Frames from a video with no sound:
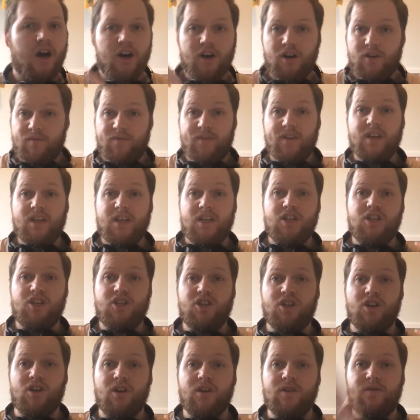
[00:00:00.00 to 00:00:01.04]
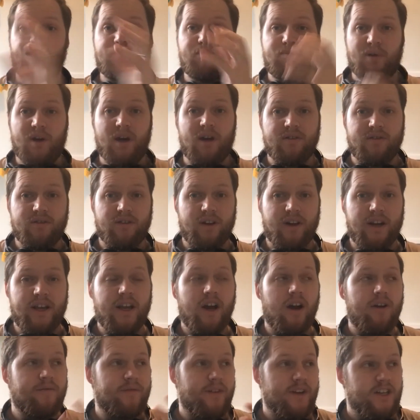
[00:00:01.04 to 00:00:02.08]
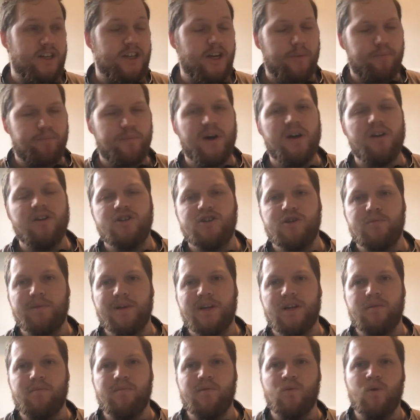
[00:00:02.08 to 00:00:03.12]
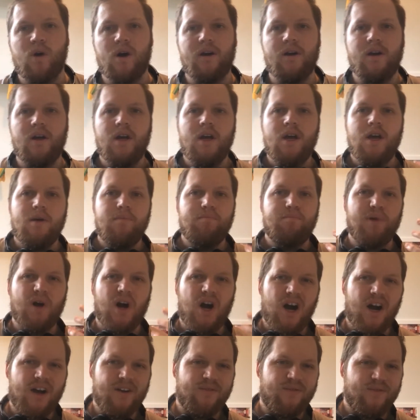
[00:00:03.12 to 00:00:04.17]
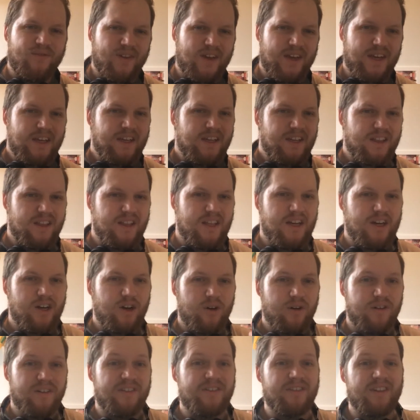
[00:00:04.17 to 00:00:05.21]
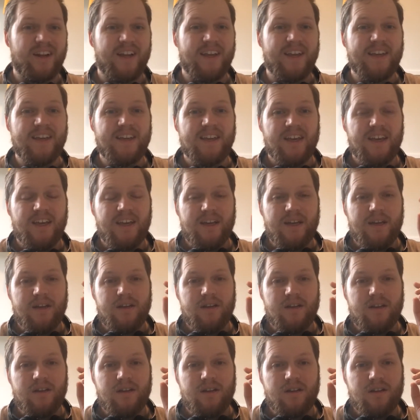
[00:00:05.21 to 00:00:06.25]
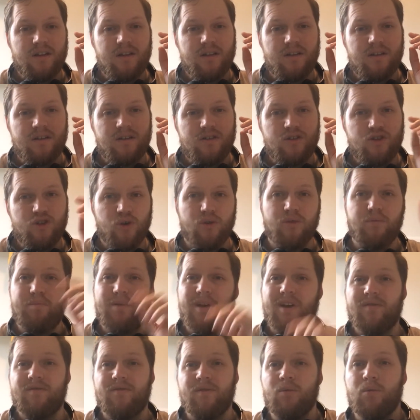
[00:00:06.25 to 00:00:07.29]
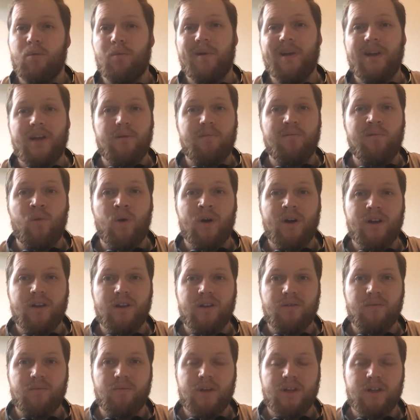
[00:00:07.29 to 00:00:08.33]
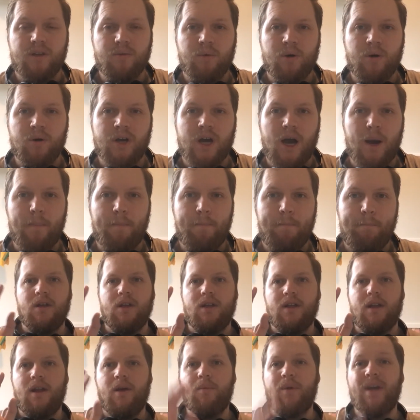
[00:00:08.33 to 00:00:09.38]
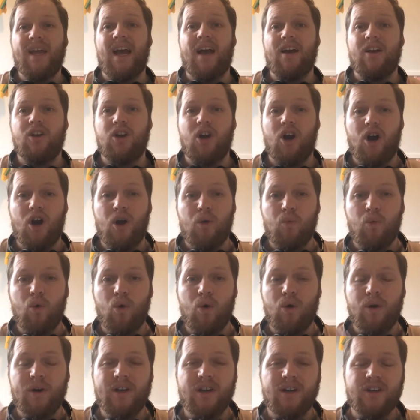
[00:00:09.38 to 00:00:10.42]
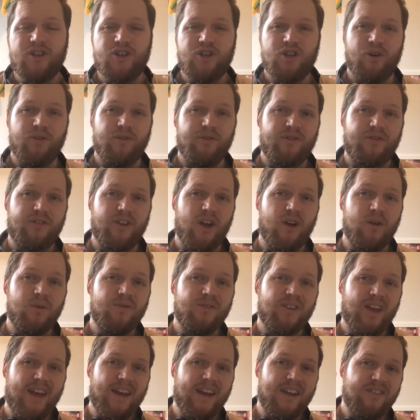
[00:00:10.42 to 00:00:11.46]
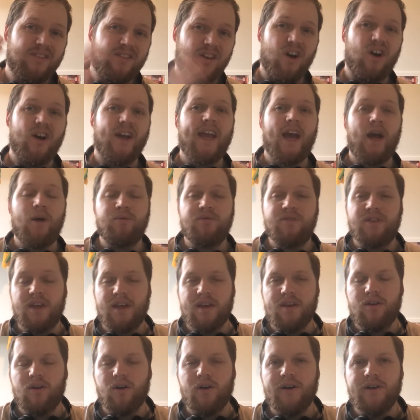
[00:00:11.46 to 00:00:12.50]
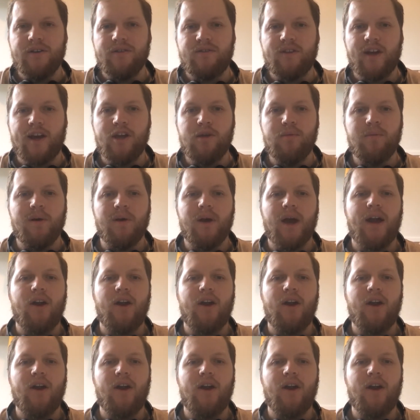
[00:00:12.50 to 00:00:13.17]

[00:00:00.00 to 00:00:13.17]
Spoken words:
I don't think he should, personally. I think Jack Butland should be number one. But I think that, honestly, Jordan Pickford will be number one in the World Cup. And then we had Kyle Walker, John Stones, and then Tarkowski got his debut.